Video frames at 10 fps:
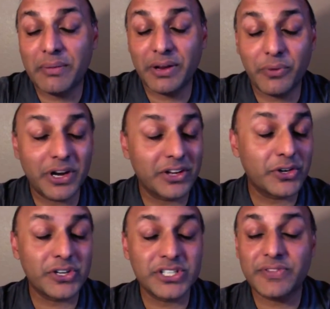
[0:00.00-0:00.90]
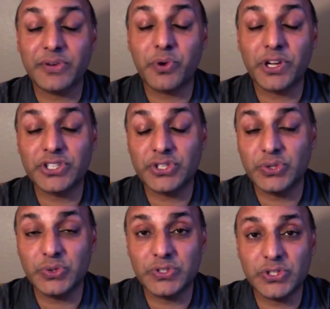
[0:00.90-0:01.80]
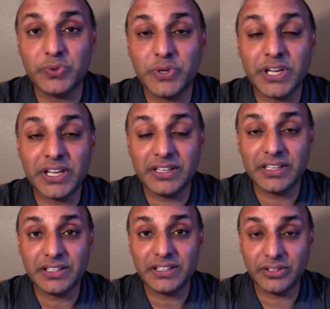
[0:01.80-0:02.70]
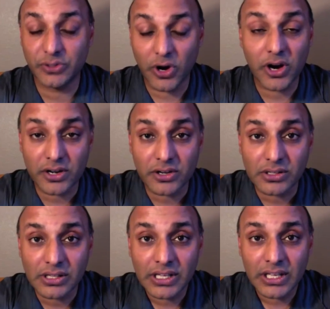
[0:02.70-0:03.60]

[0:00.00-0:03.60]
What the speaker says: and I want to encourage everyone to read your article